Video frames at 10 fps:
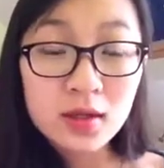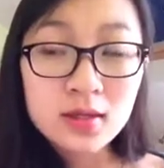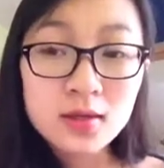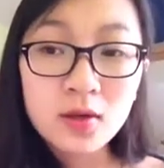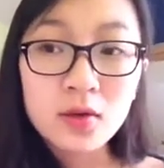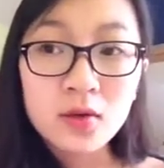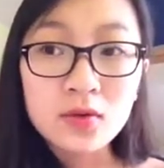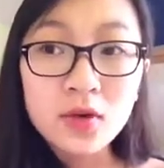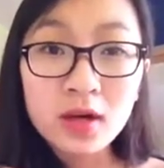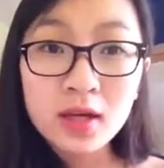So
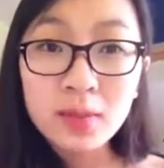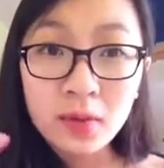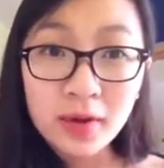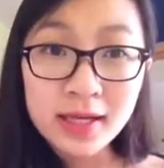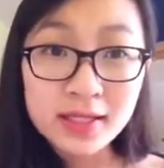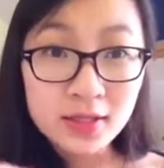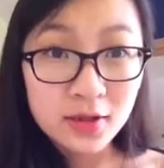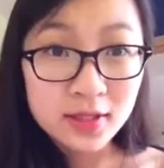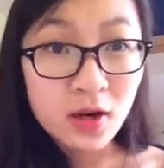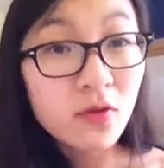try and keep it related to
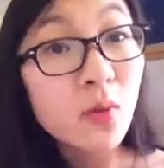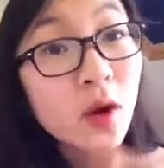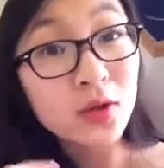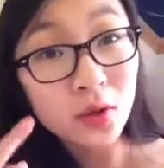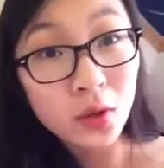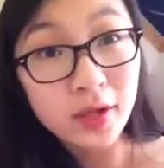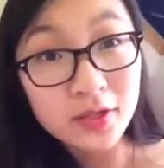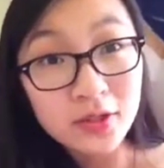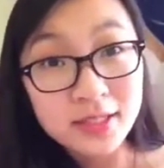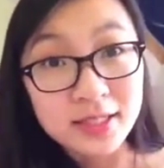yourself and why you're
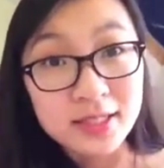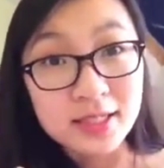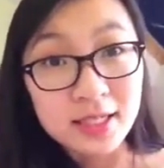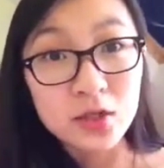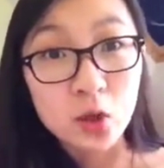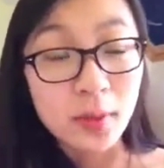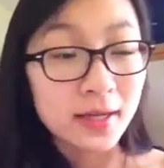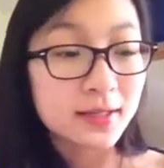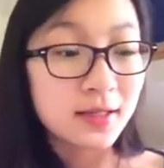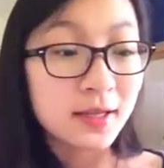interested in
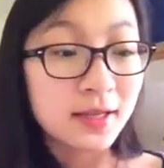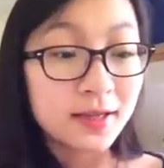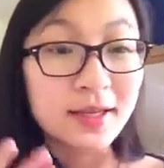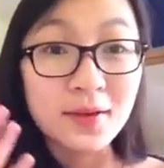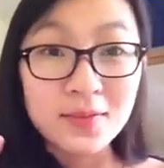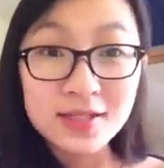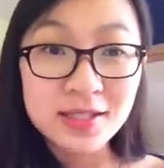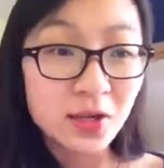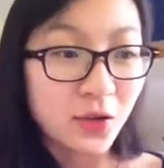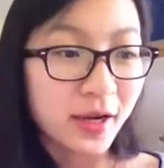the
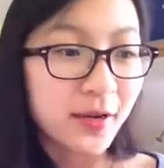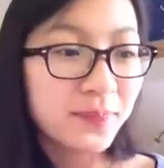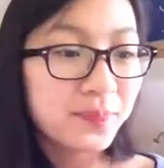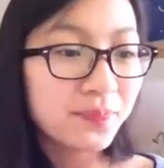degree.